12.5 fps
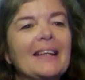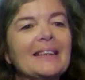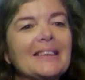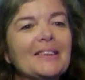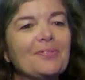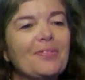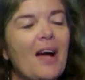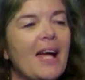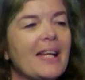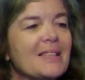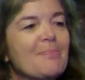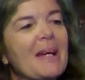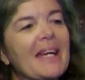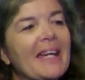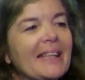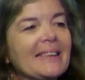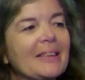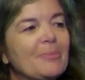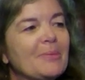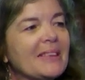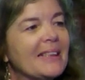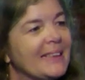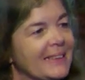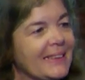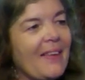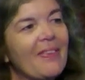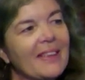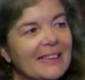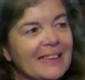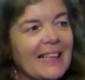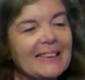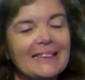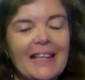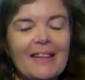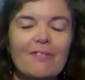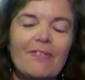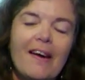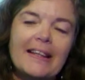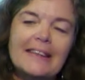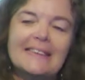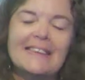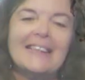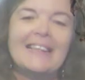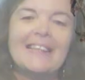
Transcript: to find mechanisms to synthesize that advice